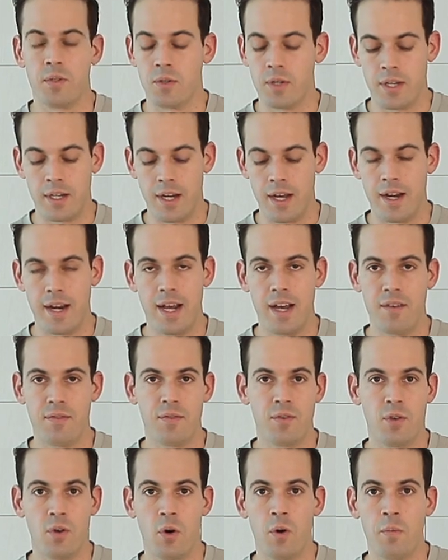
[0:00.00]
You cannot have
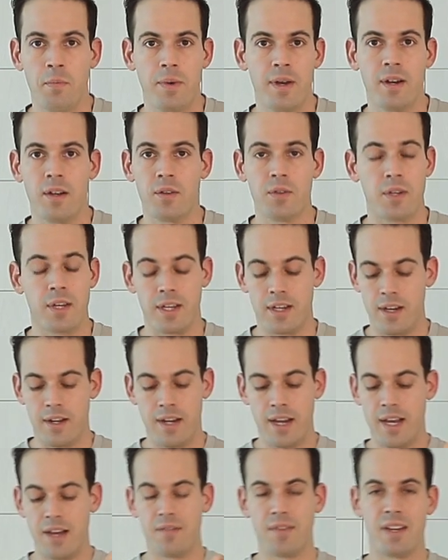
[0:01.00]
no metal, you cannot
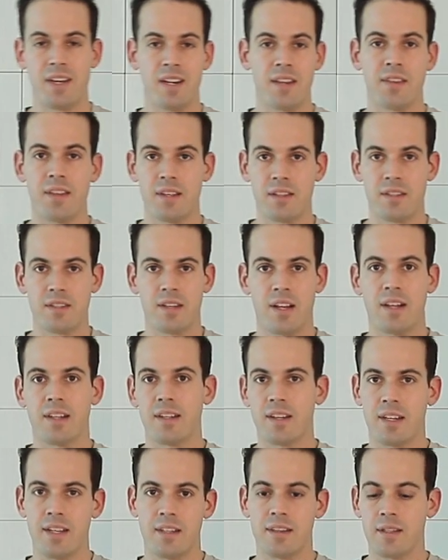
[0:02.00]
have anything
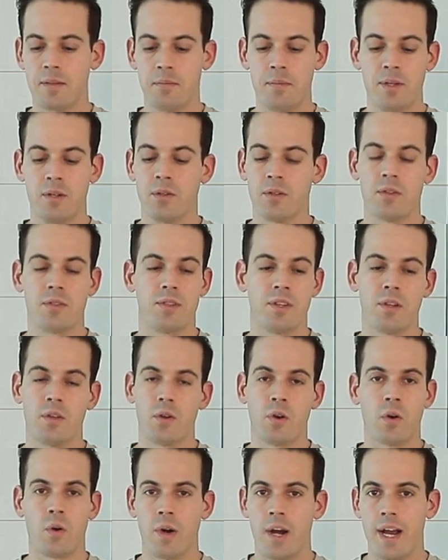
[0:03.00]
solid hit in the middle because it'll
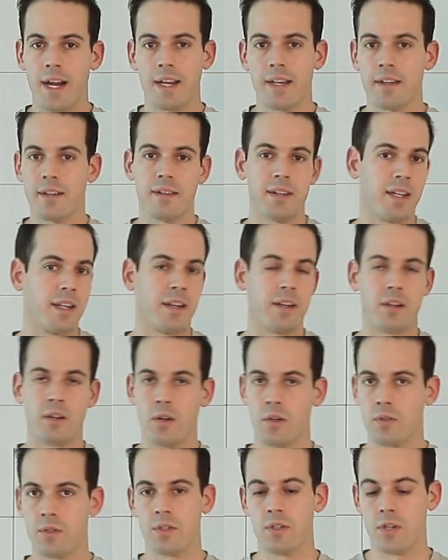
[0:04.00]
crack it and it
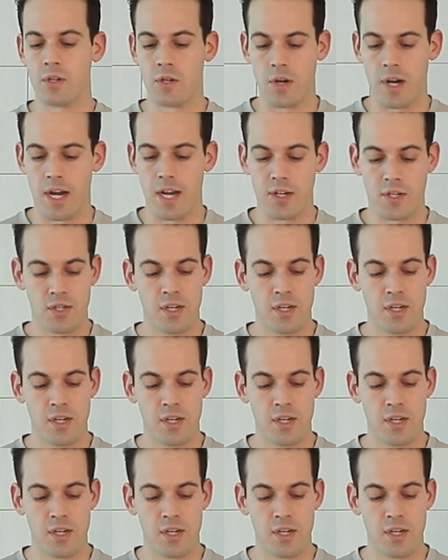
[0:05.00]
goes to the trash.